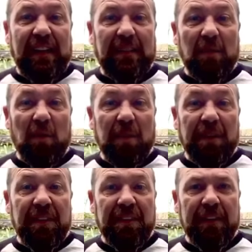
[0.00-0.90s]
at the
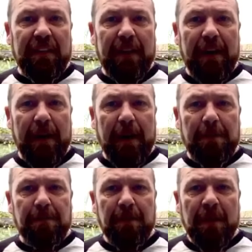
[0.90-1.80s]
moment.
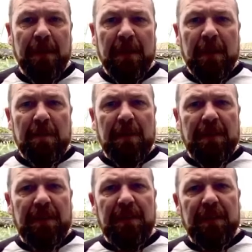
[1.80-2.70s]
Um, but